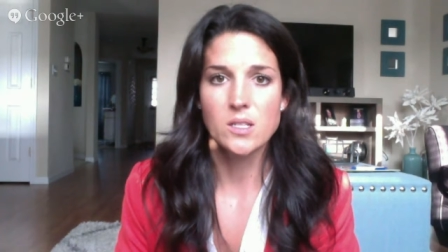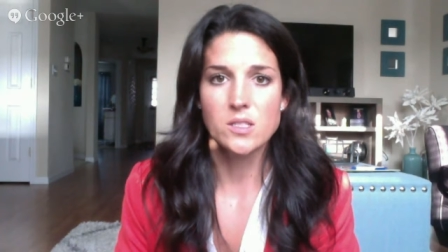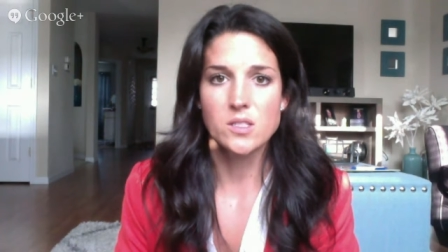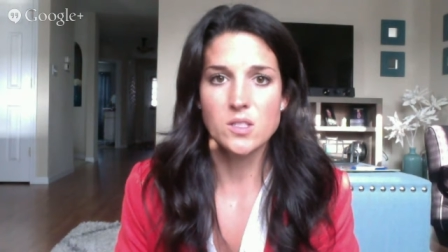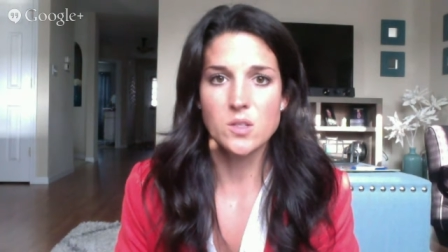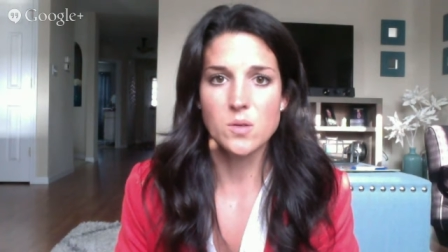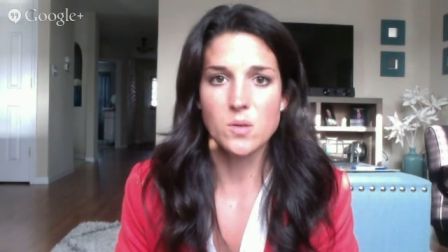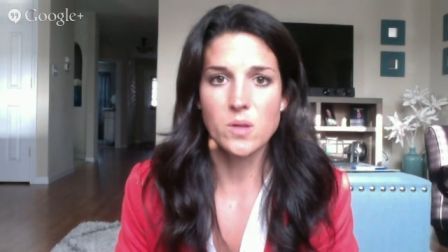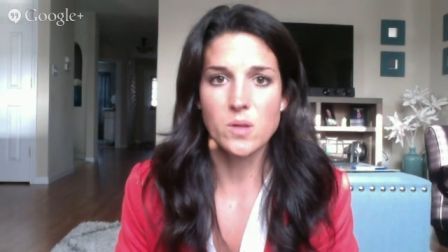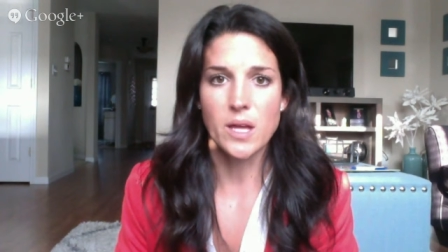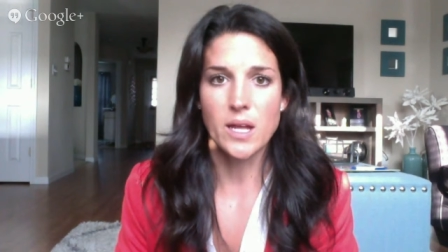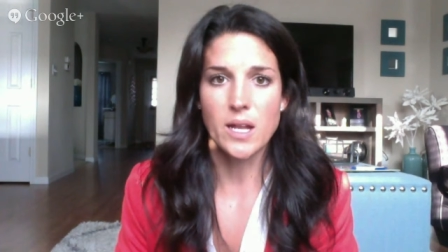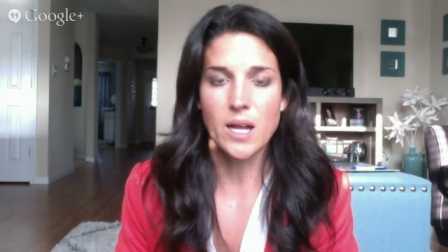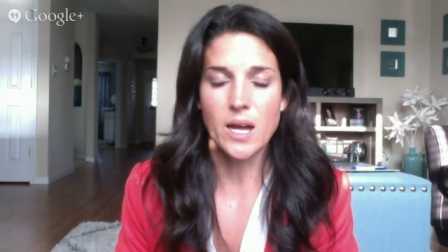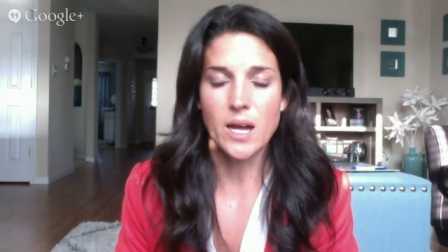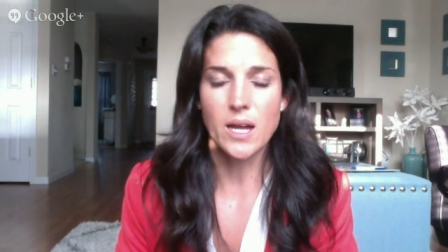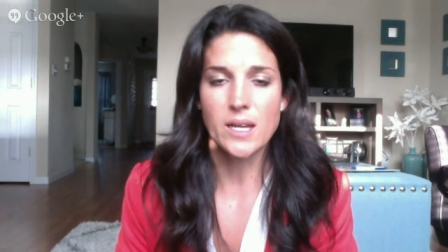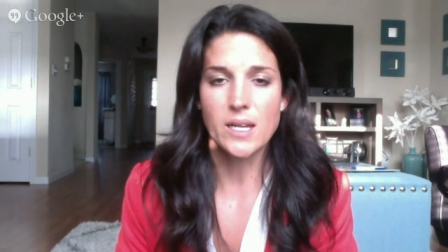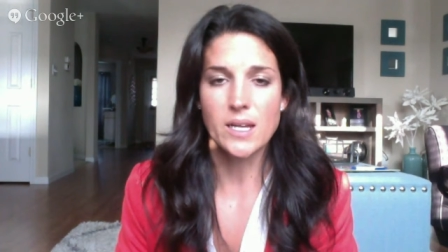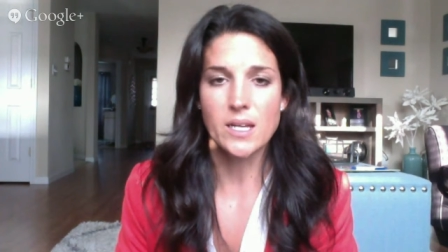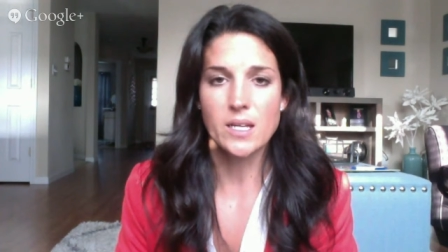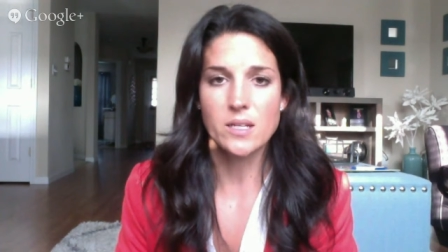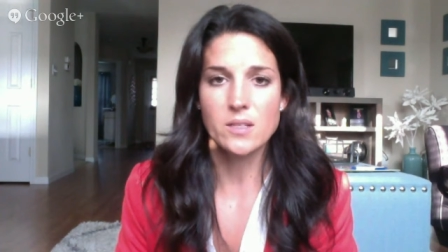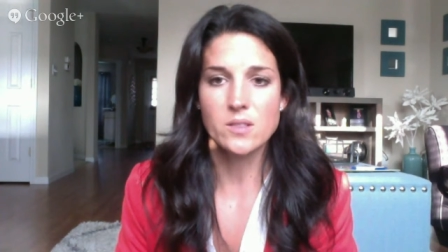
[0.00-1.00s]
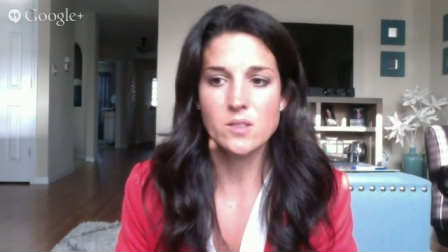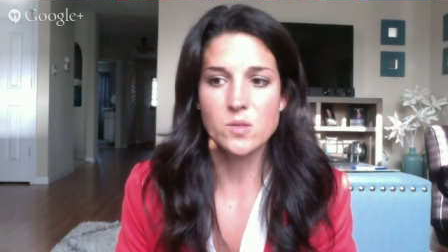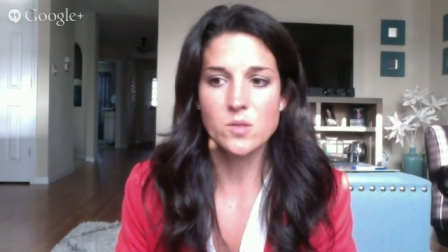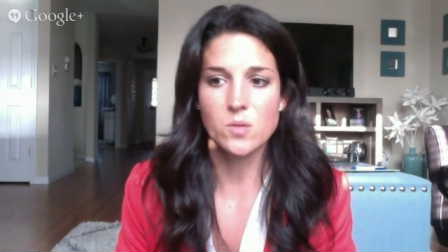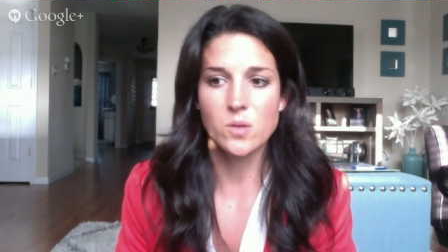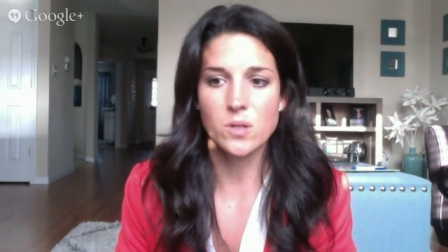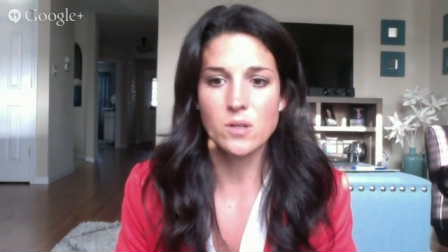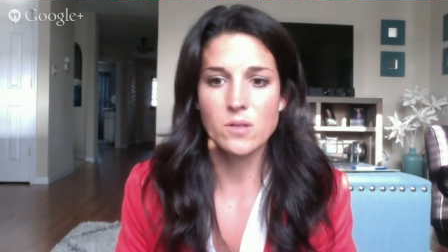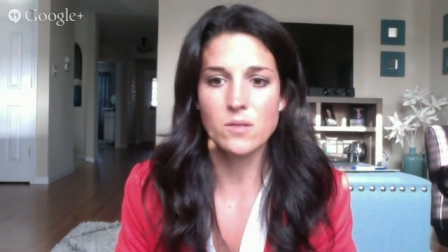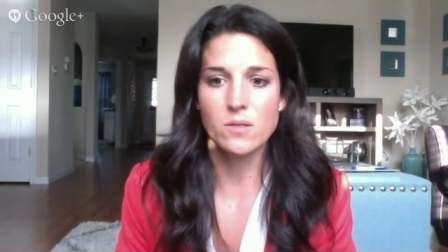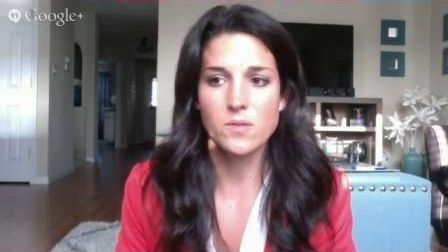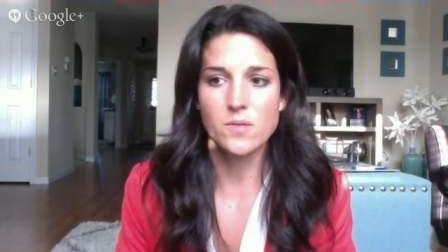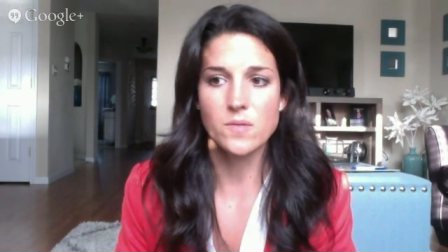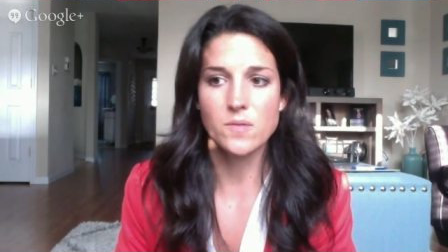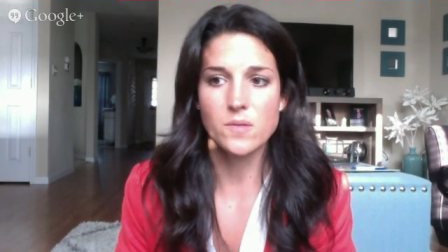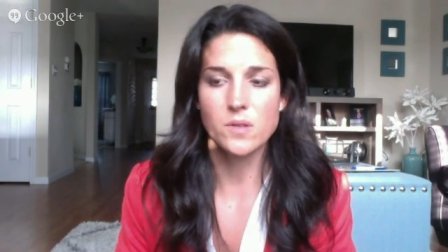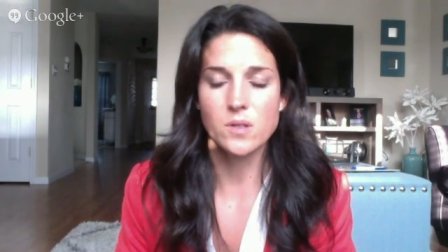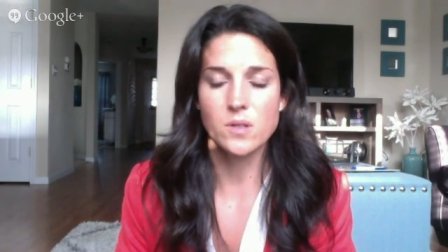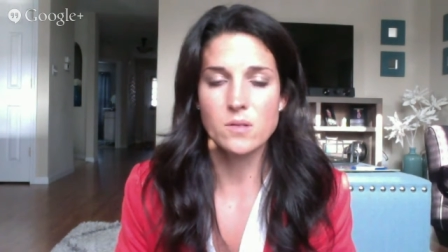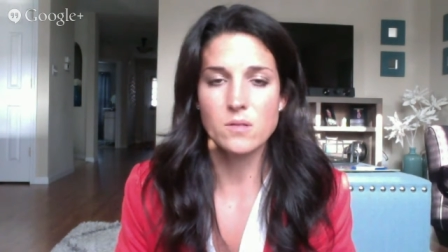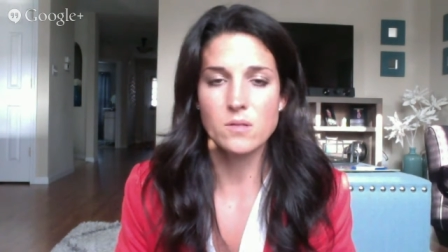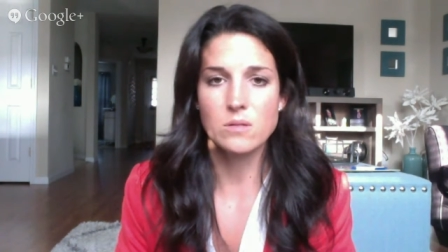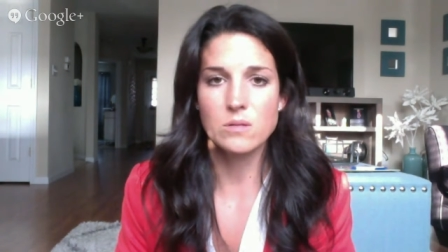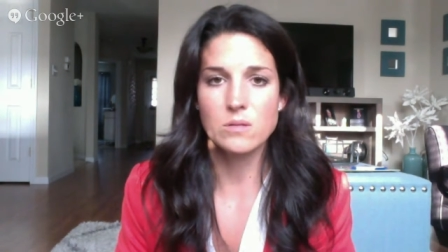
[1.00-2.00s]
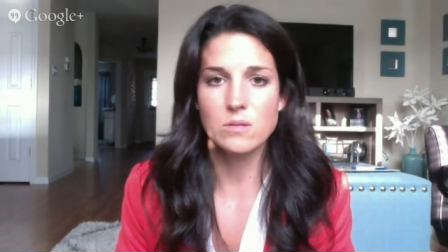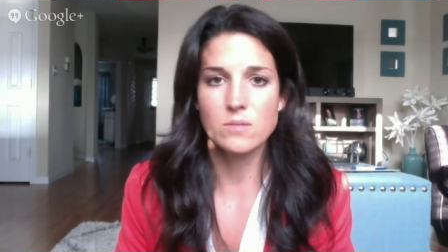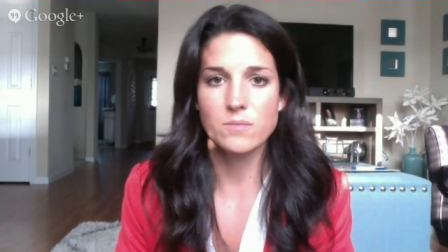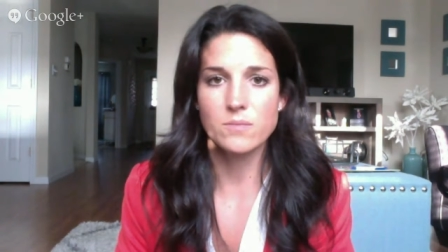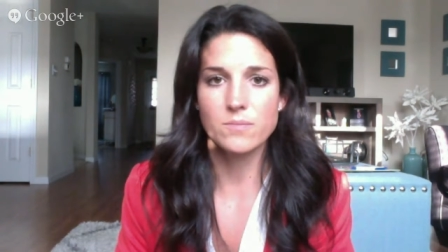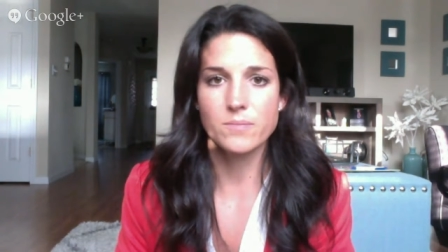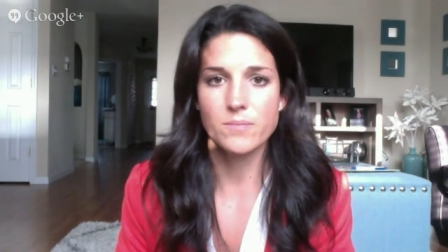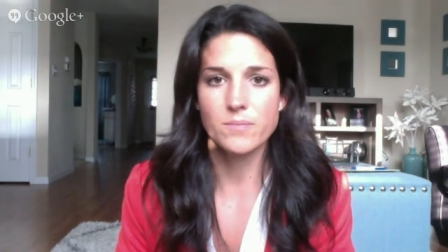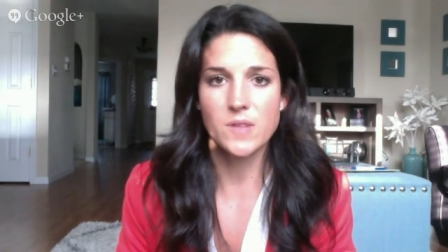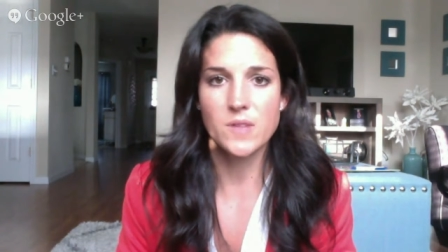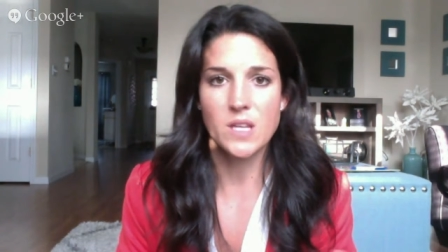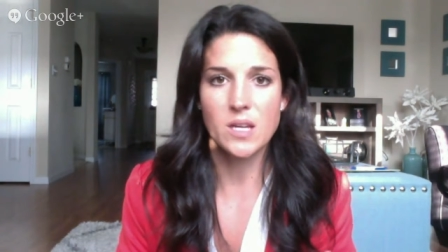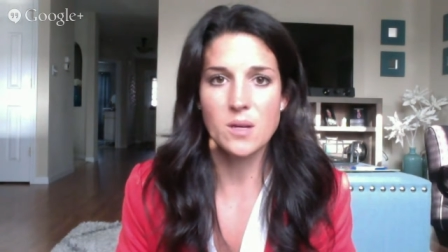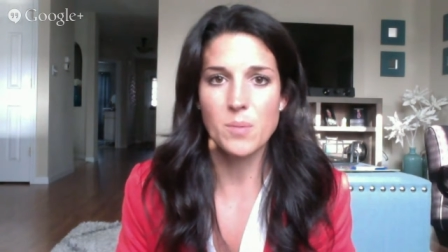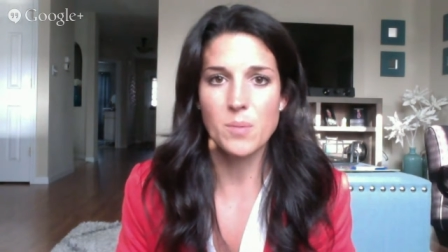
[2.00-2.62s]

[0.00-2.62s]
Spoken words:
so that I can sort of think